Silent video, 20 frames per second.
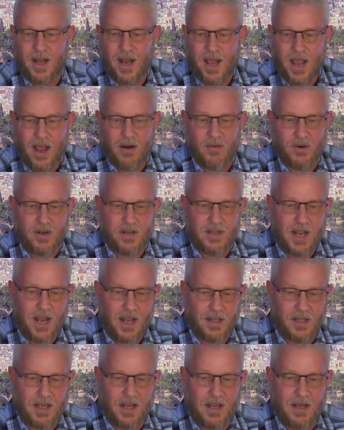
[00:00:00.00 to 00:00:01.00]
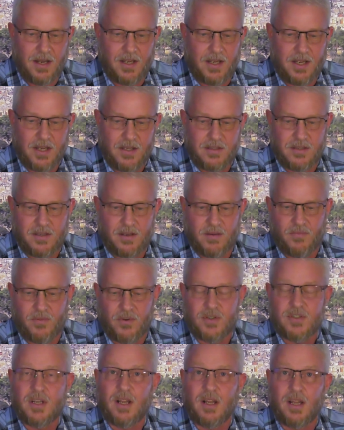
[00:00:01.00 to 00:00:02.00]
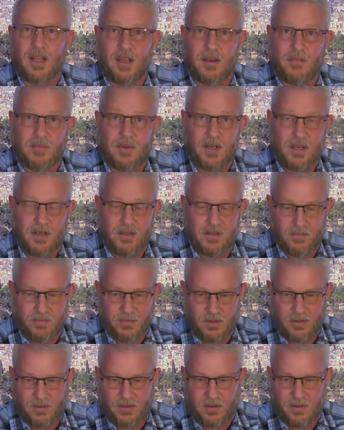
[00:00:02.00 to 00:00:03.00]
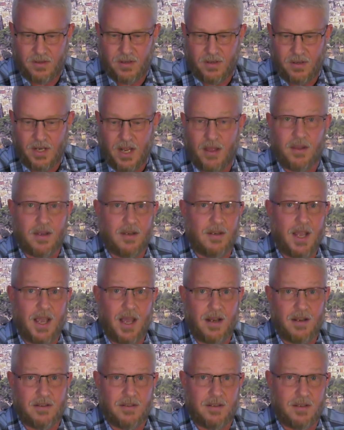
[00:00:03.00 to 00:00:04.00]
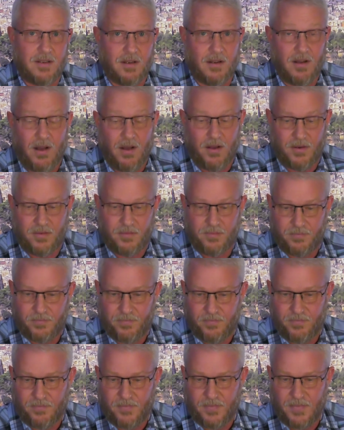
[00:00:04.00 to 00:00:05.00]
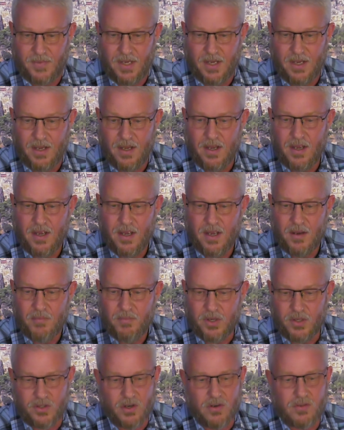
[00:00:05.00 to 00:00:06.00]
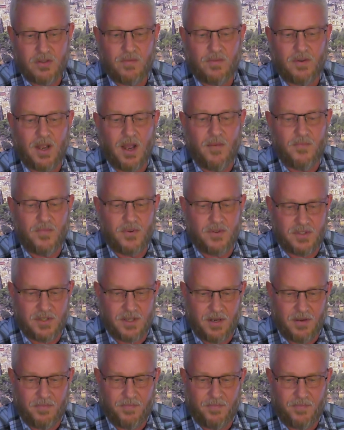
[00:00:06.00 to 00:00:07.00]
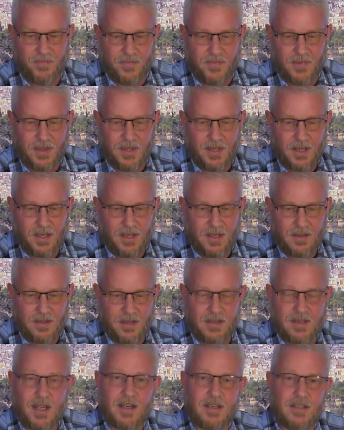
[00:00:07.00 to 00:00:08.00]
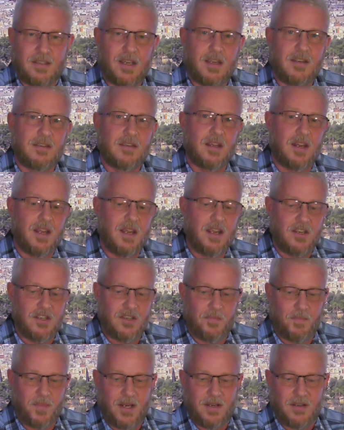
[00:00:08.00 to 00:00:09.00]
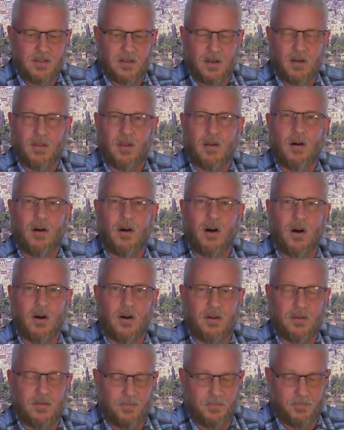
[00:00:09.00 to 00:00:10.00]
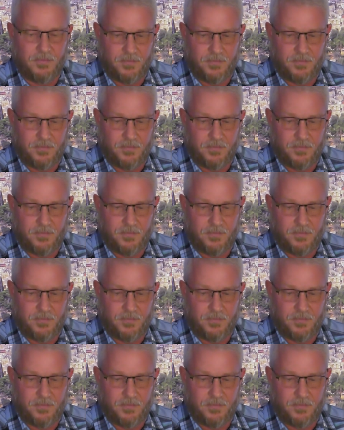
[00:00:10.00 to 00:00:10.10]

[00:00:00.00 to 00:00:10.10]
now retaliate against them for selling him to Egypt, now that Dad is gone. But Joseph comforts them. The text says that he speaks to their heart,